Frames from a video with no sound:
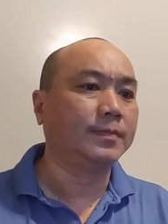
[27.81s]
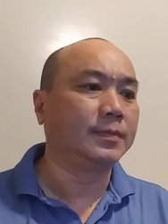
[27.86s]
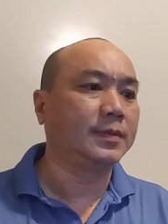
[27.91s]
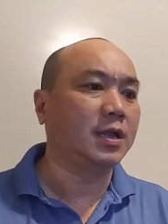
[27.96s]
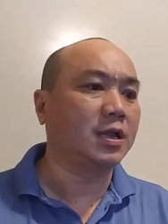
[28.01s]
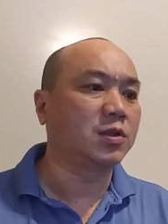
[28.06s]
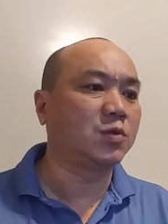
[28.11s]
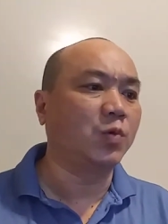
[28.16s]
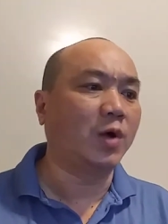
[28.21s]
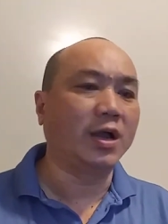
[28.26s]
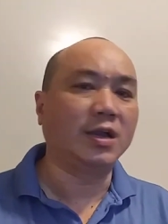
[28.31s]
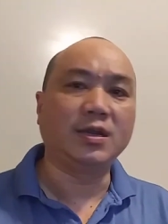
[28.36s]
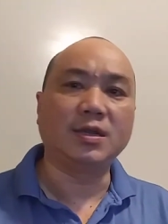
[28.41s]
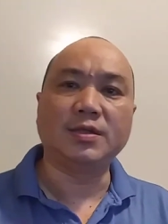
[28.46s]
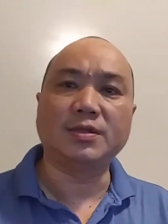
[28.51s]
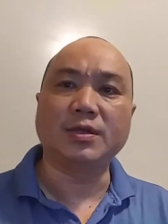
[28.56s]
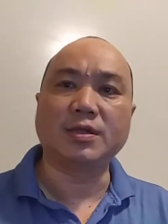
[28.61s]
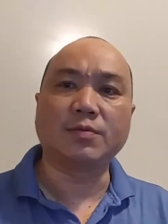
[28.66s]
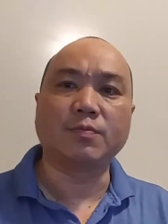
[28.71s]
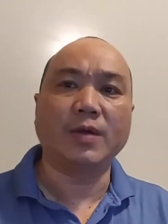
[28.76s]
That's why
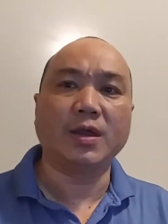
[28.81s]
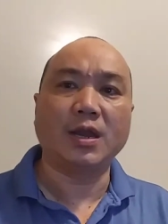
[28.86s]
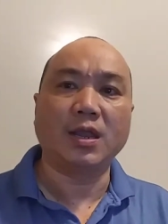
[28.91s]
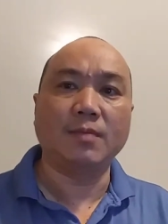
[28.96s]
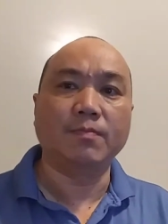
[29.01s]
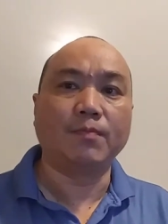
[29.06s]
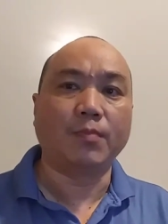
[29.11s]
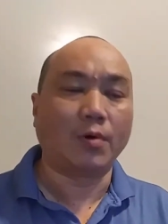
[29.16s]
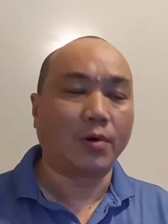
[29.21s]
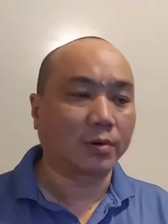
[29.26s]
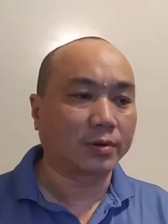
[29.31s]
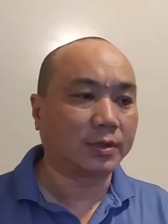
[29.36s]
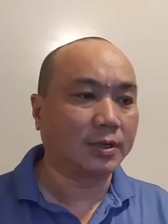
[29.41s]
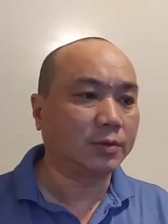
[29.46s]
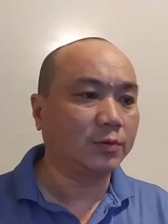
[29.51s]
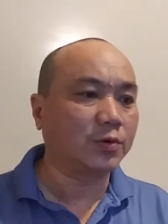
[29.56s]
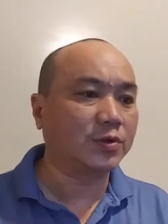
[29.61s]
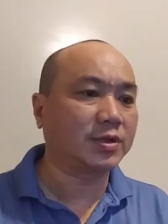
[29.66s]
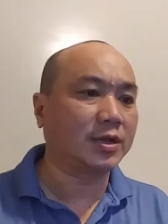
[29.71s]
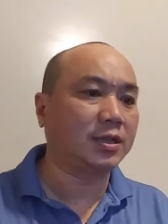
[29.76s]
this is very important
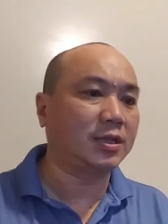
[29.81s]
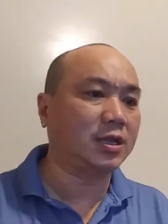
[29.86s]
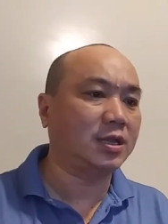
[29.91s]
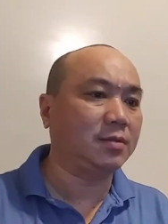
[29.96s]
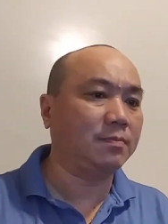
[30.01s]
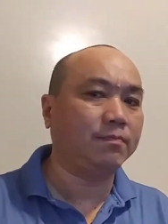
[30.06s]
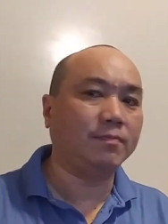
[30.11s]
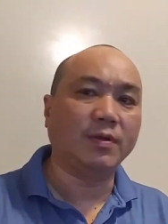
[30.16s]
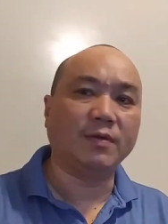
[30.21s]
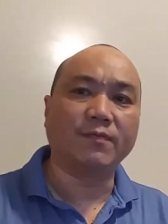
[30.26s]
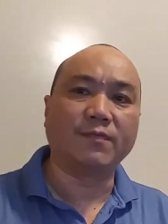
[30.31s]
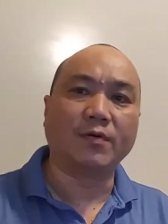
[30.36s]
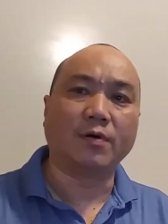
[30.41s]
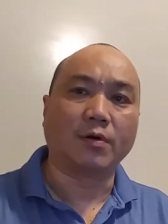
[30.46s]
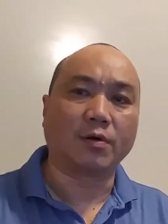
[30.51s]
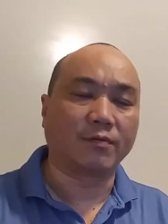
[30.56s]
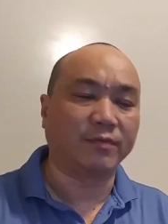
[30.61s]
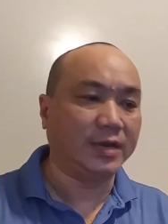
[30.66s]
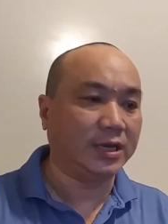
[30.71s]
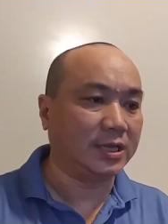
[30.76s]
to set it
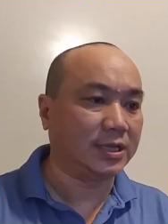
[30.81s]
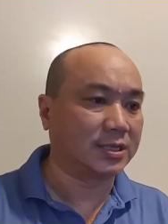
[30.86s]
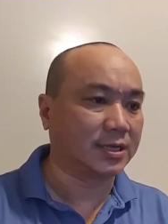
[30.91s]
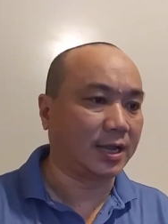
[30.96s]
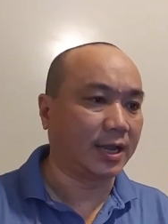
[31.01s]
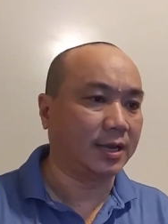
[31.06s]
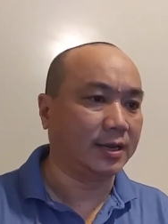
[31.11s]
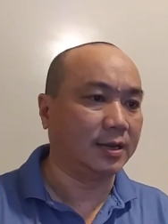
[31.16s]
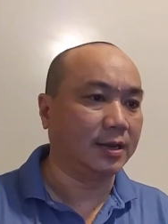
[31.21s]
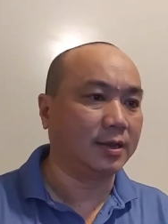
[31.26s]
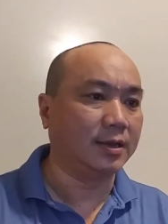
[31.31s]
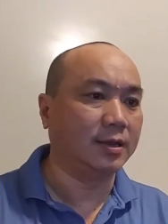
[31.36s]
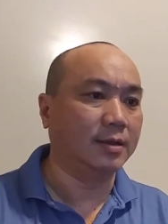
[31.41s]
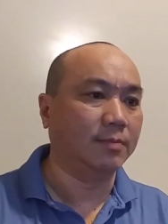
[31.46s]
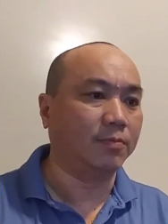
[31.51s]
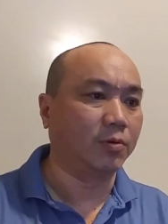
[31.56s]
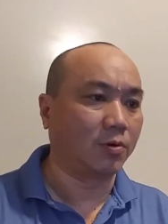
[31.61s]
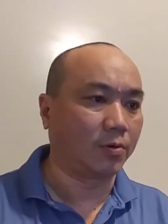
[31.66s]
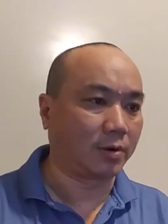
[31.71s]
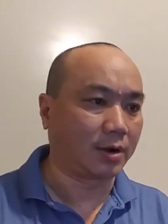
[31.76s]
before we design the
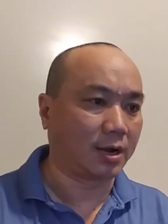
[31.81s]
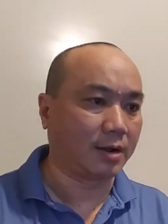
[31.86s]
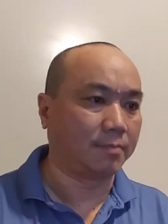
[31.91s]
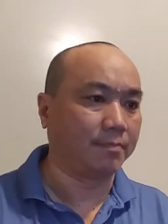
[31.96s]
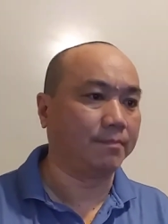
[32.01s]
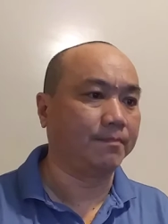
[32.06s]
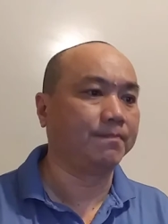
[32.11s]
program.